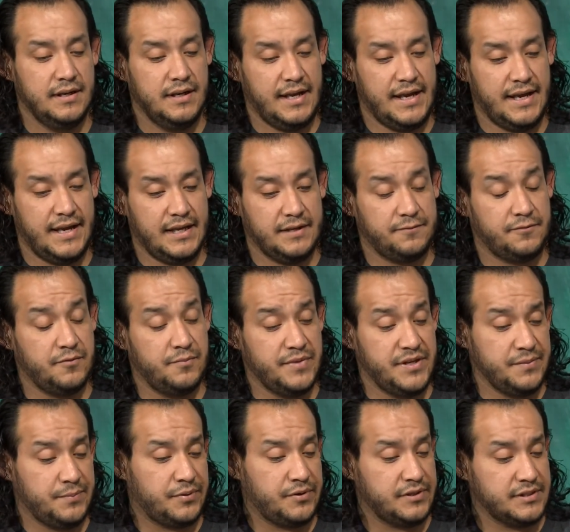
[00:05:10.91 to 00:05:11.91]
And for
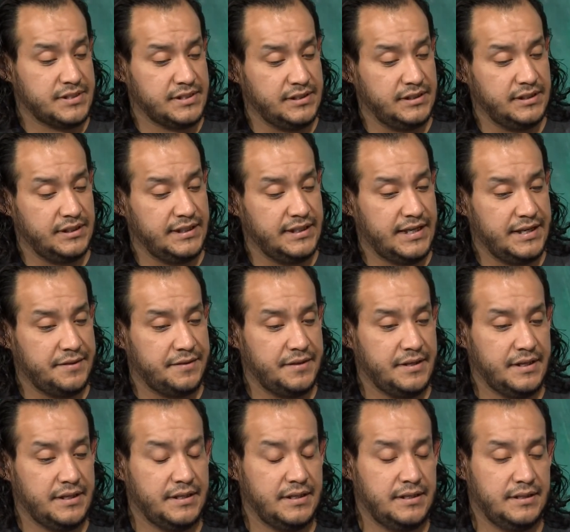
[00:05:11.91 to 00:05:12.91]
me personally, I
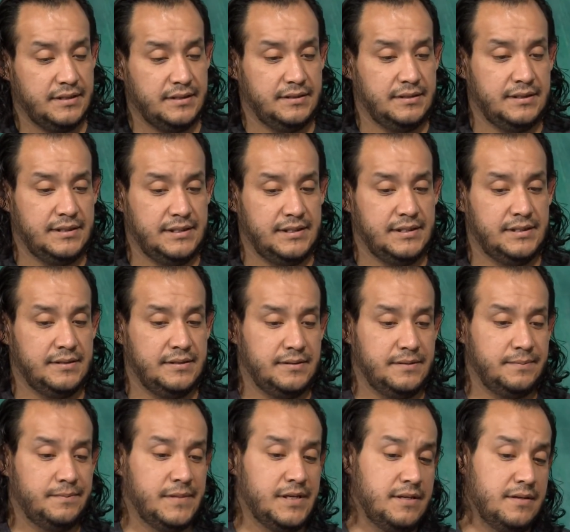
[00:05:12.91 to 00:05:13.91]
think
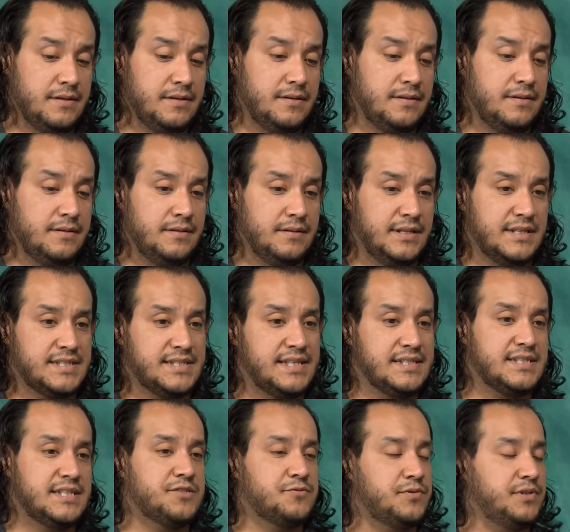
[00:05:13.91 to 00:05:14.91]
the
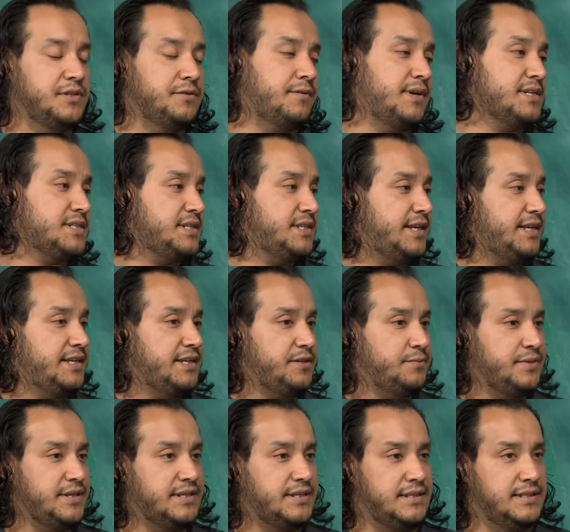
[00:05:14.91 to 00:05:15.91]
census really resonated
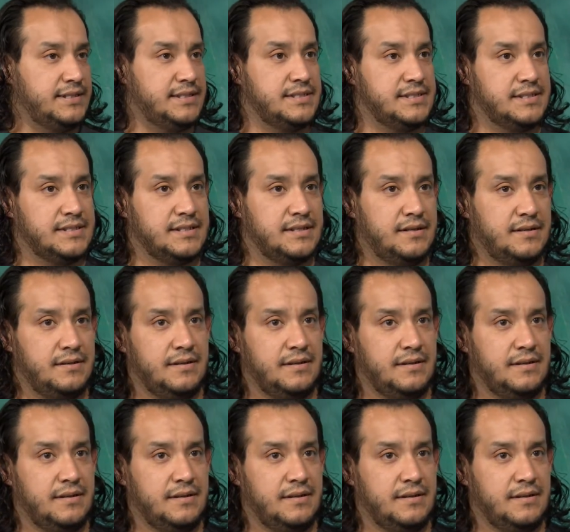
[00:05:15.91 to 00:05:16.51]
because